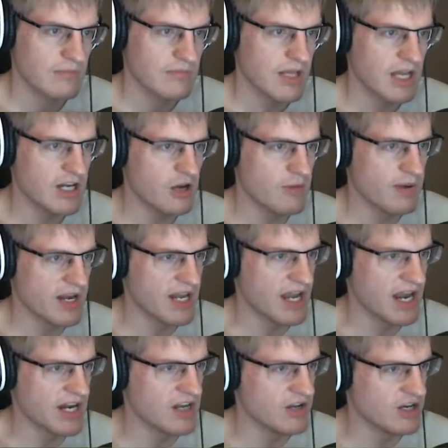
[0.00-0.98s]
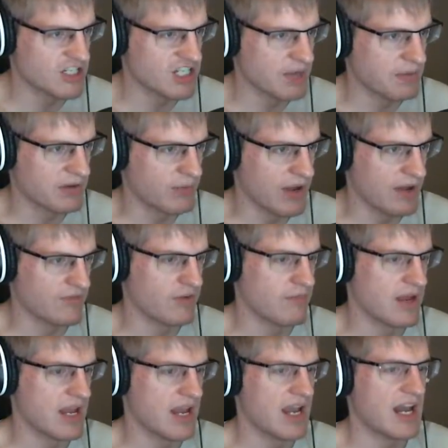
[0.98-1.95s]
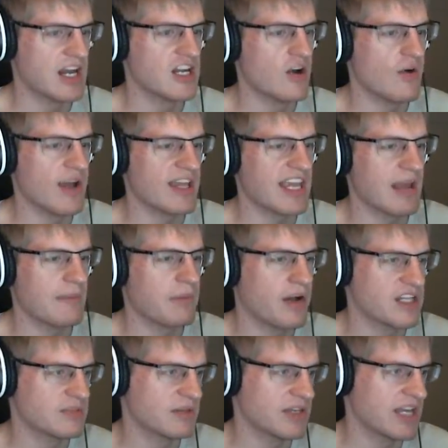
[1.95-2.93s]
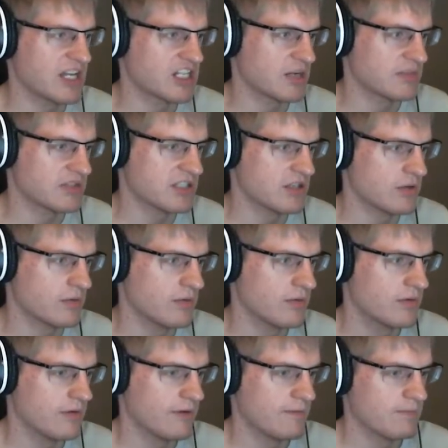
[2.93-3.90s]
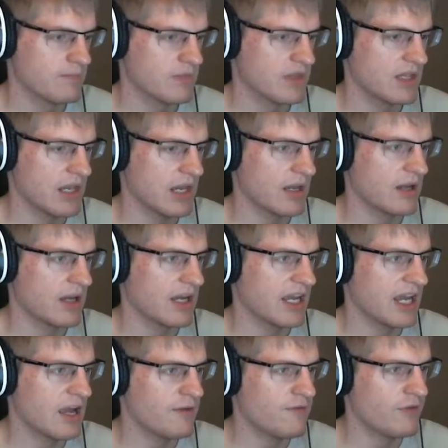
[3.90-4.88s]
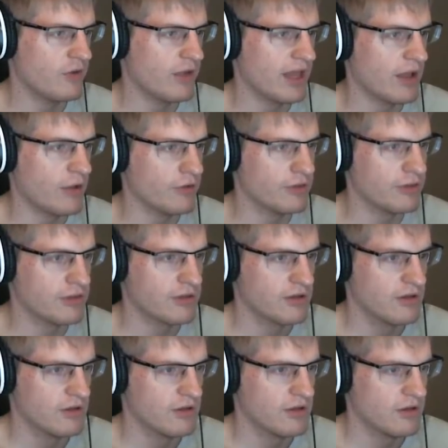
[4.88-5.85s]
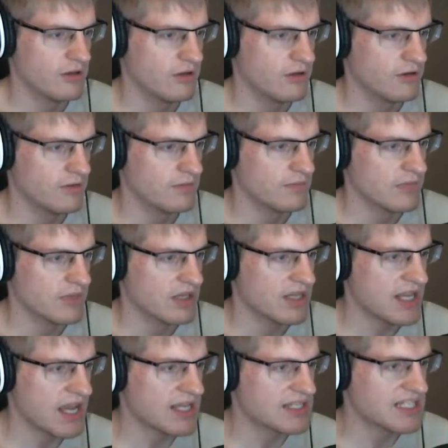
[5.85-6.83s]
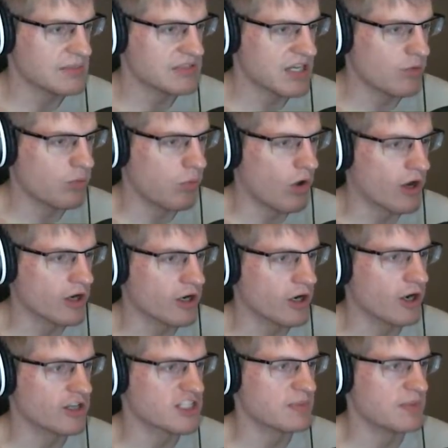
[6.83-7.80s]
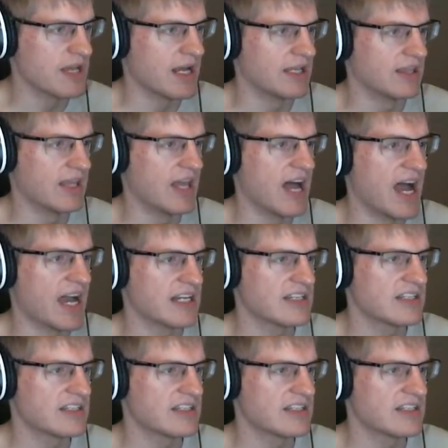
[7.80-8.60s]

I know, buddy. I know you're jumping away from me. I know I can't possibly catch up to you. Okay, I have full health. Yeah, it seems like water hurts me a lot.